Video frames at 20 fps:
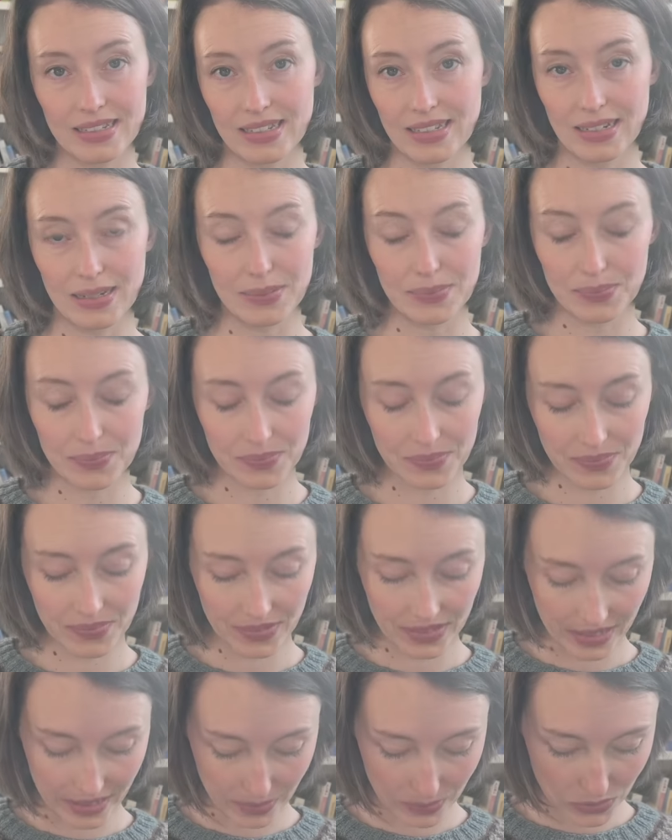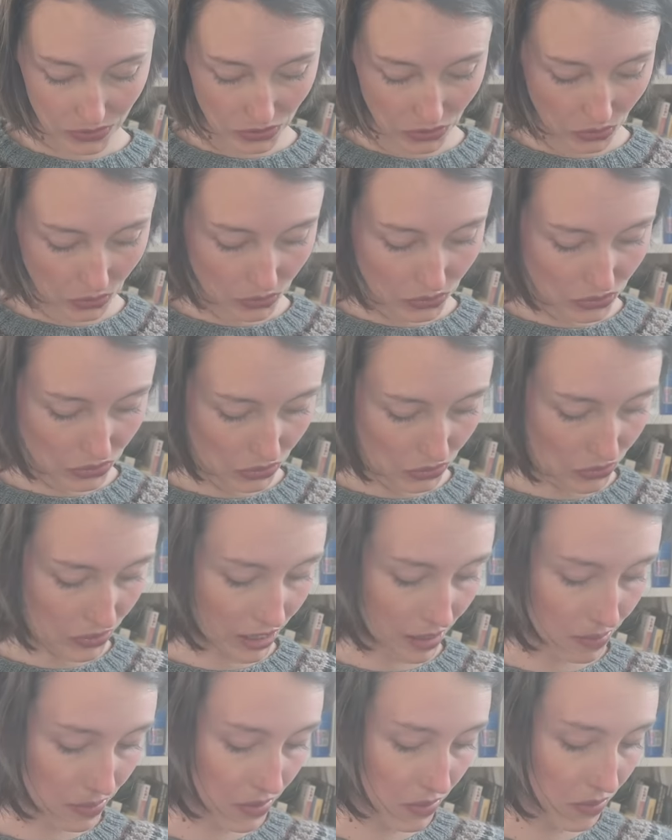yeah I'm so so
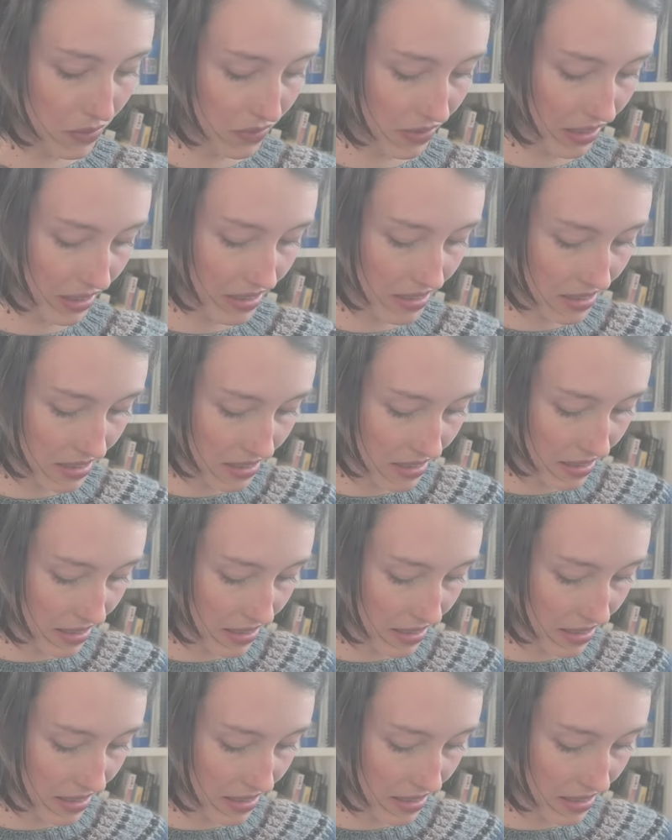happy with that